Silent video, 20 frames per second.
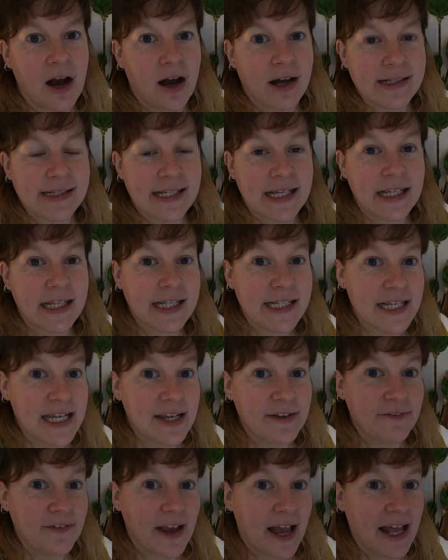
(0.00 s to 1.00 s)
asking the
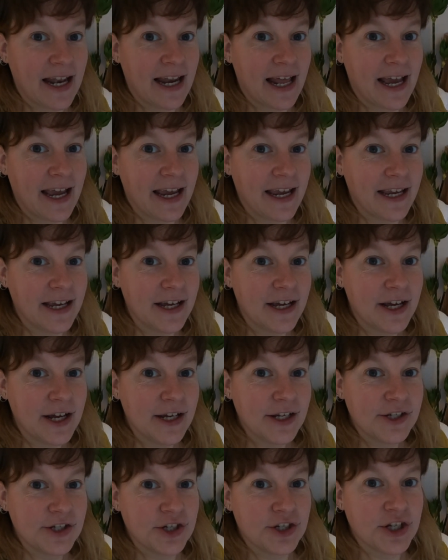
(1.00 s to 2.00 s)
DVLA
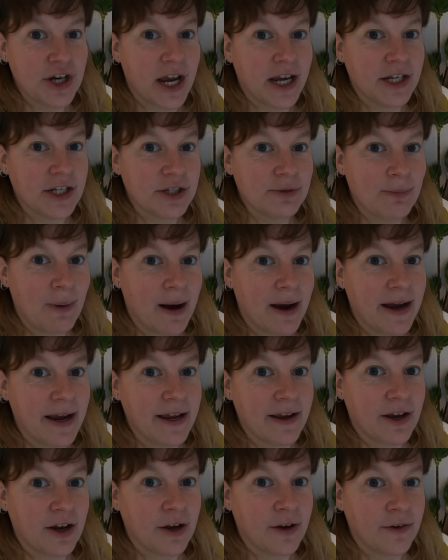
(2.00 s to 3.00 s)
to change
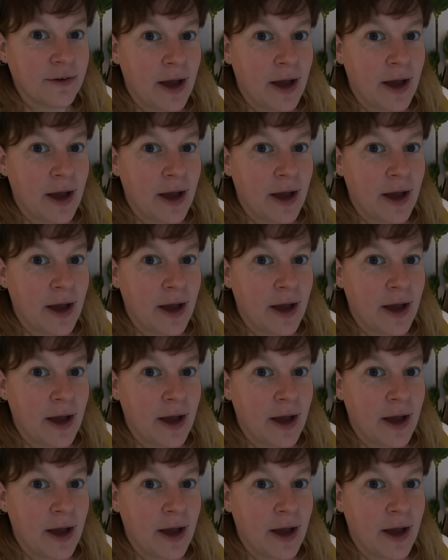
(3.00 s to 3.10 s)
my